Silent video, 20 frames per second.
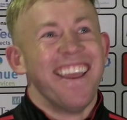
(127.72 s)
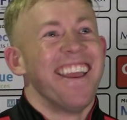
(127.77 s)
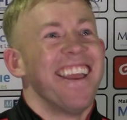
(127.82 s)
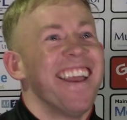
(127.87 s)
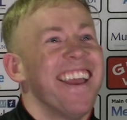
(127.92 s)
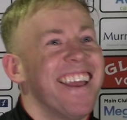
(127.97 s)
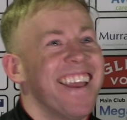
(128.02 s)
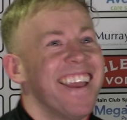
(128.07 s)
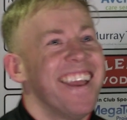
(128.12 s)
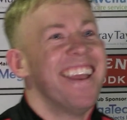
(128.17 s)

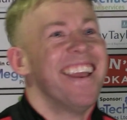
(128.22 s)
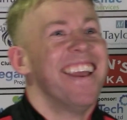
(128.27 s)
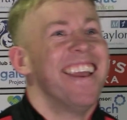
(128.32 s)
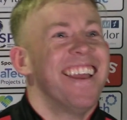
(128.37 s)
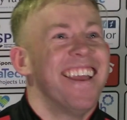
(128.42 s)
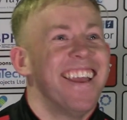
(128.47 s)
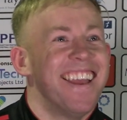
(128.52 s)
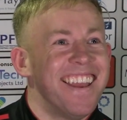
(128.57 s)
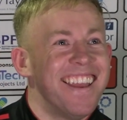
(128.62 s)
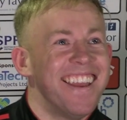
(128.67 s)
He's getting a little
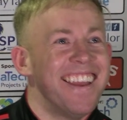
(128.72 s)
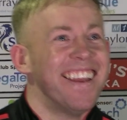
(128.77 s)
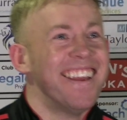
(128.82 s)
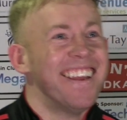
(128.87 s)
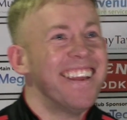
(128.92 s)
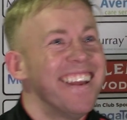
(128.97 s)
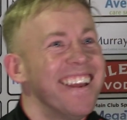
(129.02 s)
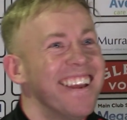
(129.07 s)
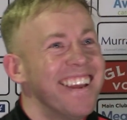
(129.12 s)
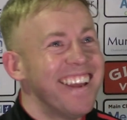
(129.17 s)
bit of stick
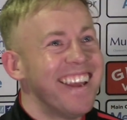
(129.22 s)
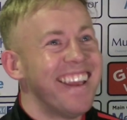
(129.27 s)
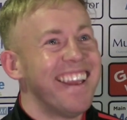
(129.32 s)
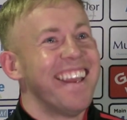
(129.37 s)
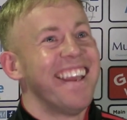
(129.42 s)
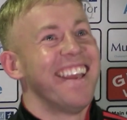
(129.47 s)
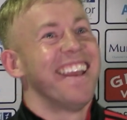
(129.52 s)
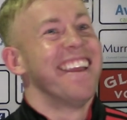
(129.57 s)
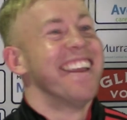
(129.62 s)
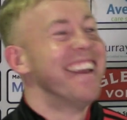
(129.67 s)
here from
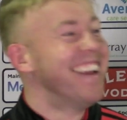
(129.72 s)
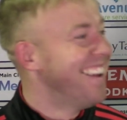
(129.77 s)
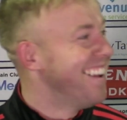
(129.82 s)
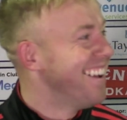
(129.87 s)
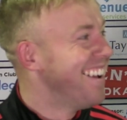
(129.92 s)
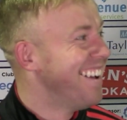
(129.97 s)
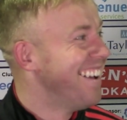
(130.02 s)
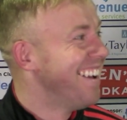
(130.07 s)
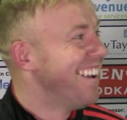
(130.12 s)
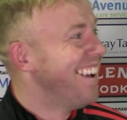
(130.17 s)
the manager,
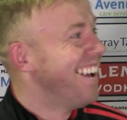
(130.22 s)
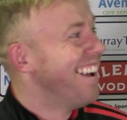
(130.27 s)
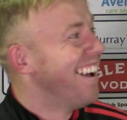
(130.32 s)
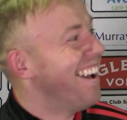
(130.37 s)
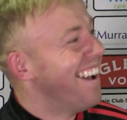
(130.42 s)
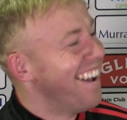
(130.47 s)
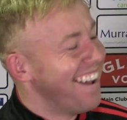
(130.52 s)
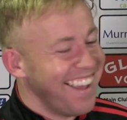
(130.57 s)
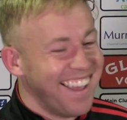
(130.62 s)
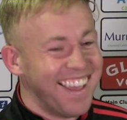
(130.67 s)
but
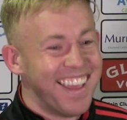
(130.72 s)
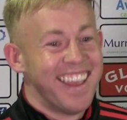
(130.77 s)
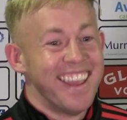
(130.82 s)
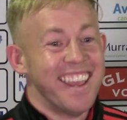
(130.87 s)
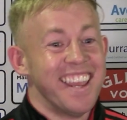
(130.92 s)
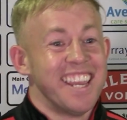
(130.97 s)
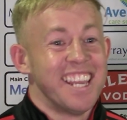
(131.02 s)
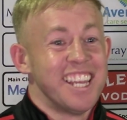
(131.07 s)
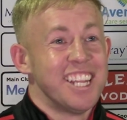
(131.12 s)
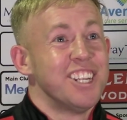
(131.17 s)

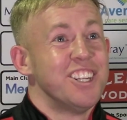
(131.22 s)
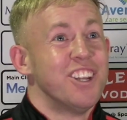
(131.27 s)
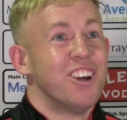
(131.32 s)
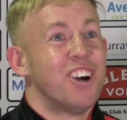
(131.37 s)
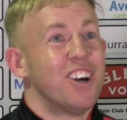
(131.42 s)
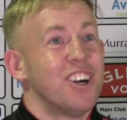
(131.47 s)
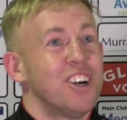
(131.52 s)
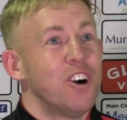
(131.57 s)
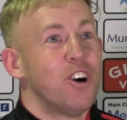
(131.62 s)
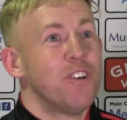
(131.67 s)

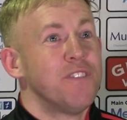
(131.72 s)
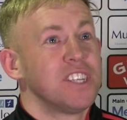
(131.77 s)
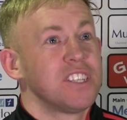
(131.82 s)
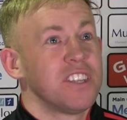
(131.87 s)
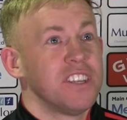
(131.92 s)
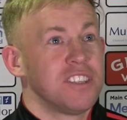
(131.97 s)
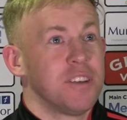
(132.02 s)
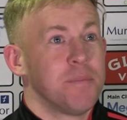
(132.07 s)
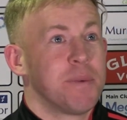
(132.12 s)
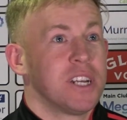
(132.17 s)
no,
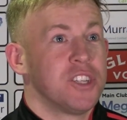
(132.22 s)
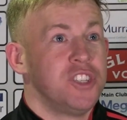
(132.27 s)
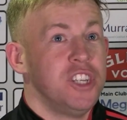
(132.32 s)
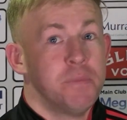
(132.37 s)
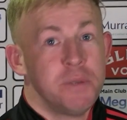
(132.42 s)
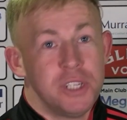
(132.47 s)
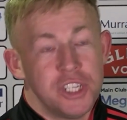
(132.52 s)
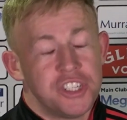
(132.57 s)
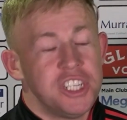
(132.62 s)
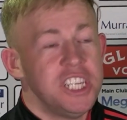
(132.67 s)
obviously it's a big
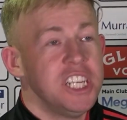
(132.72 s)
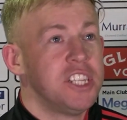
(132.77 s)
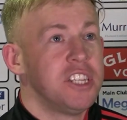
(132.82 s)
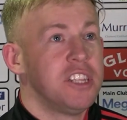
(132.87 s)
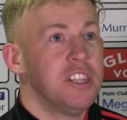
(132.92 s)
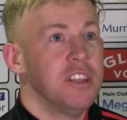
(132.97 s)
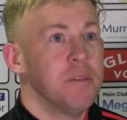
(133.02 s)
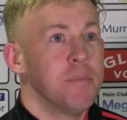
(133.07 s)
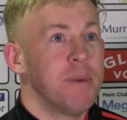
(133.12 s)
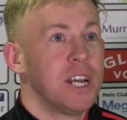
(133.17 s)
achievement. You see
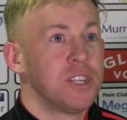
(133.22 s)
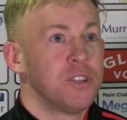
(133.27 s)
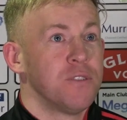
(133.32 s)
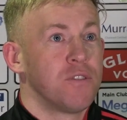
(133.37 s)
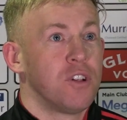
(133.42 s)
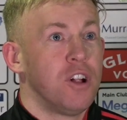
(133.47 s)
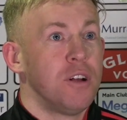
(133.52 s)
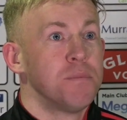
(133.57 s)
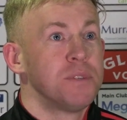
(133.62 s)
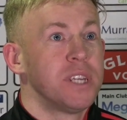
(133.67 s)
the
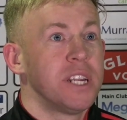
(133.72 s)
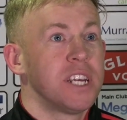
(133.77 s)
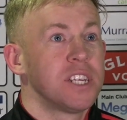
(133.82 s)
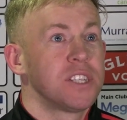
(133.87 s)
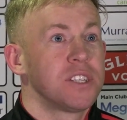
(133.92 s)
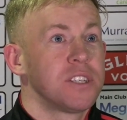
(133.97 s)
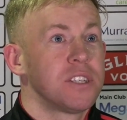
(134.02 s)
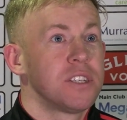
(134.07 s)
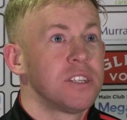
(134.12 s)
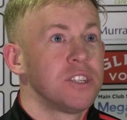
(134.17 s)
massive clubs in
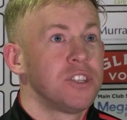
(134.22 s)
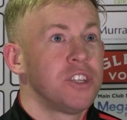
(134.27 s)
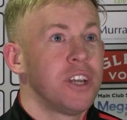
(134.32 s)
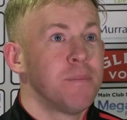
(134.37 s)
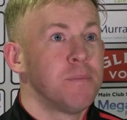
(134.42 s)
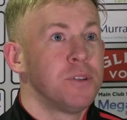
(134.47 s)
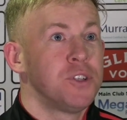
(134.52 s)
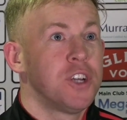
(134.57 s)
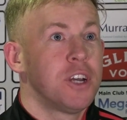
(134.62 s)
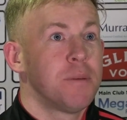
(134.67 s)
this
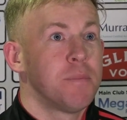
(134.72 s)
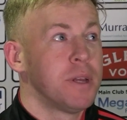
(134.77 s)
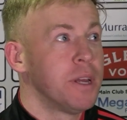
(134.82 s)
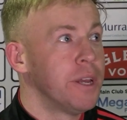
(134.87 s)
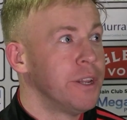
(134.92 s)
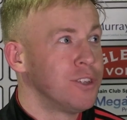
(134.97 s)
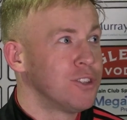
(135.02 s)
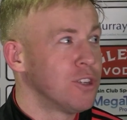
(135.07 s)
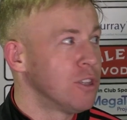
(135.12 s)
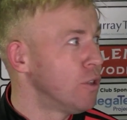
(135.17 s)
championship,
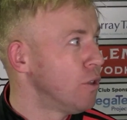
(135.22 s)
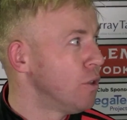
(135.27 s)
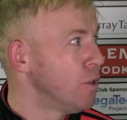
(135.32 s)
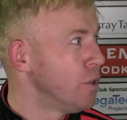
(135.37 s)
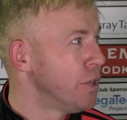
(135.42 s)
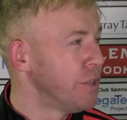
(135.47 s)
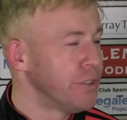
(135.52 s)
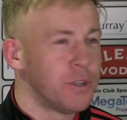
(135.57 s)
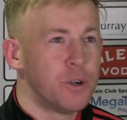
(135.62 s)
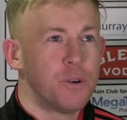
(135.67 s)
and it's all,
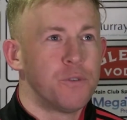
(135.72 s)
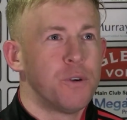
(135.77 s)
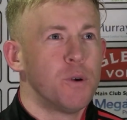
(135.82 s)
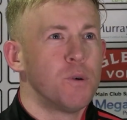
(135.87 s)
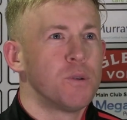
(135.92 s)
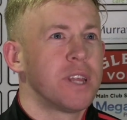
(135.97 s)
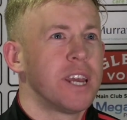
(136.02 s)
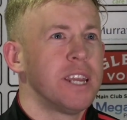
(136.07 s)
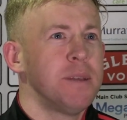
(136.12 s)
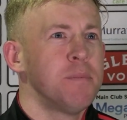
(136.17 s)
they're all
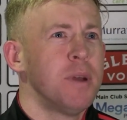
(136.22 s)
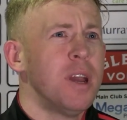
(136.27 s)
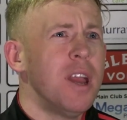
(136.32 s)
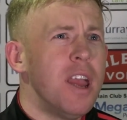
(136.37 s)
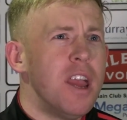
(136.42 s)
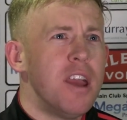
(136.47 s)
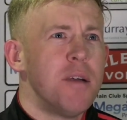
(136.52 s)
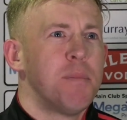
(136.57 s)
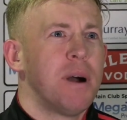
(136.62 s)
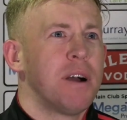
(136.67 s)
full time.
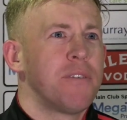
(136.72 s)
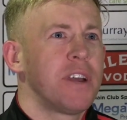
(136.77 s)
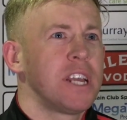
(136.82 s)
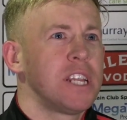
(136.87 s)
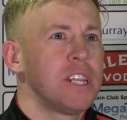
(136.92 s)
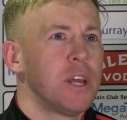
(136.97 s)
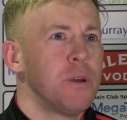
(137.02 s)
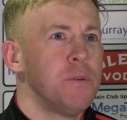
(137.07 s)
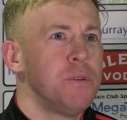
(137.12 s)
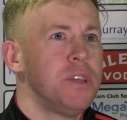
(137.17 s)
But I
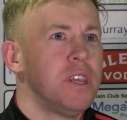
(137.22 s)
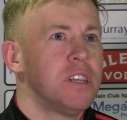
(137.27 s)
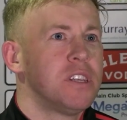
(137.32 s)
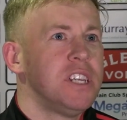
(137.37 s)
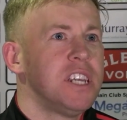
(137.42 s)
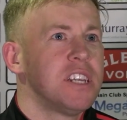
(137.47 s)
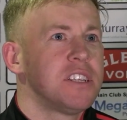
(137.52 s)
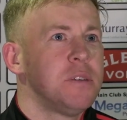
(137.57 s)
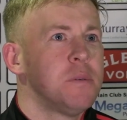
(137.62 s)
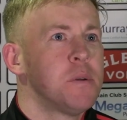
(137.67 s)
think now you
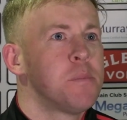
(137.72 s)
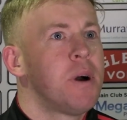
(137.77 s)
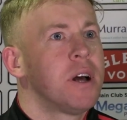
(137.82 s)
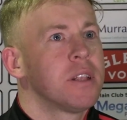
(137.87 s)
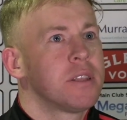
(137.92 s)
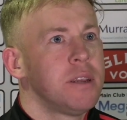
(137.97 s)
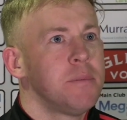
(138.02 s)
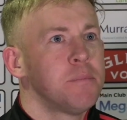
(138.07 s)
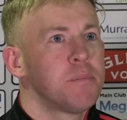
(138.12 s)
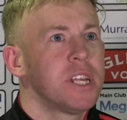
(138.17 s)
see it, see with
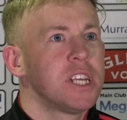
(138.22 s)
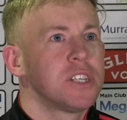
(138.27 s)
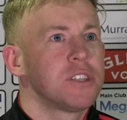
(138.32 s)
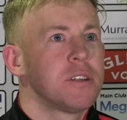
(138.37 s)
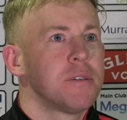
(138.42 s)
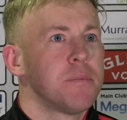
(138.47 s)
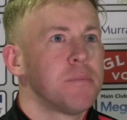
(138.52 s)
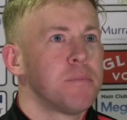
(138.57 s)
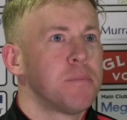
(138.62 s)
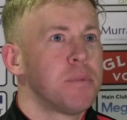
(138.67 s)
part-time
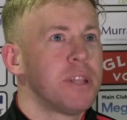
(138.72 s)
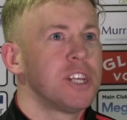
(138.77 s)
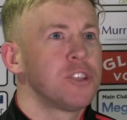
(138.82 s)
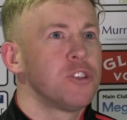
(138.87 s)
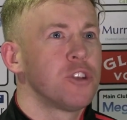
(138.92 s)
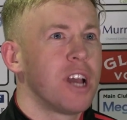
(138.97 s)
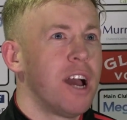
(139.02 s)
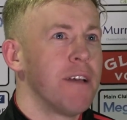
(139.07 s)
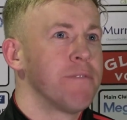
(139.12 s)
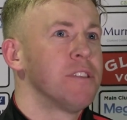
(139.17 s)
players,
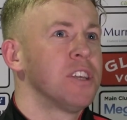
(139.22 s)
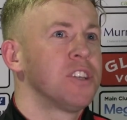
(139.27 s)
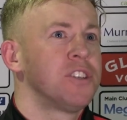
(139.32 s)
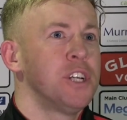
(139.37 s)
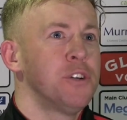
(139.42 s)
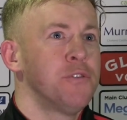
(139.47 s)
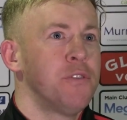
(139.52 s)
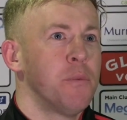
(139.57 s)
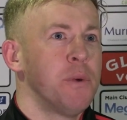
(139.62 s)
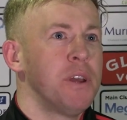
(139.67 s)
players look after
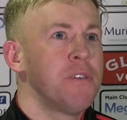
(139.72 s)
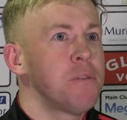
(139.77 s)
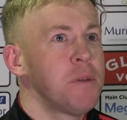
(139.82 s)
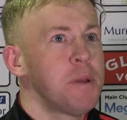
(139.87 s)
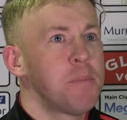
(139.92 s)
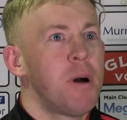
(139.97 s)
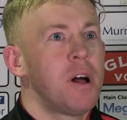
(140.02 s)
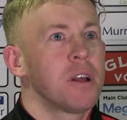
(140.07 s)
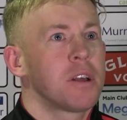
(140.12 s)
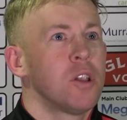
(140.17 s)
themselves away
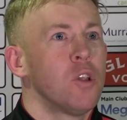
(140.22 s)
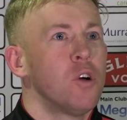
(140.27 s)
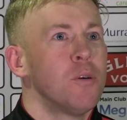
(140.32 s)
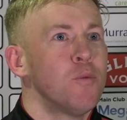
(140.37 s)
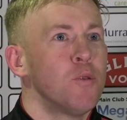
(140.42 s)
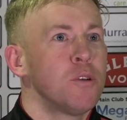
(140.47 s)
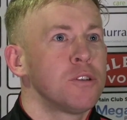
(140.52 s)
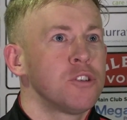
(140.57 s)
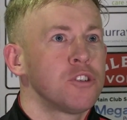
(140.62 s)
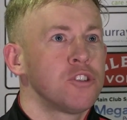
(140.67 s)
from the park a
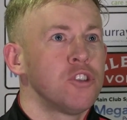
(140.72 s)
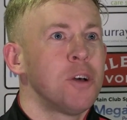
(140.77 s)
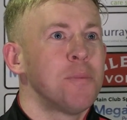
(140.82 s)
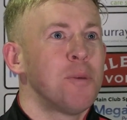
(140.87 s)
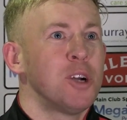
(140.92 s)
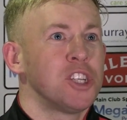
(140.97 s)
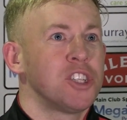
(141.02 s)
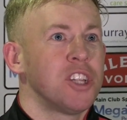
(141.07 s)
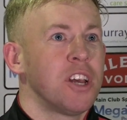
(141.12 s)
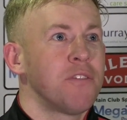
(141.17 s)
lot more, so there's
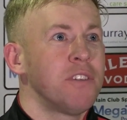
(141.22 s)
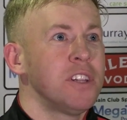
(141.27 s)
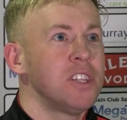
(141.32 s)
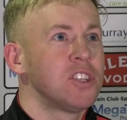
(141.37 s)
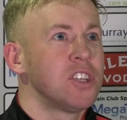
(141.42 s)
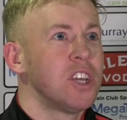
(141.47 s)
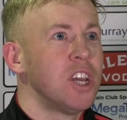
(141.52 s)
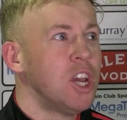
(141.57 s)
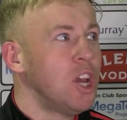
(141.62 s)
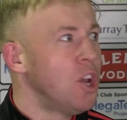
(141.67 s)
not much
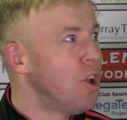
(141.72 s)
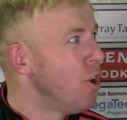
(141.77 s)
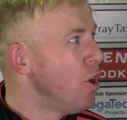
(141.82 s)
difference.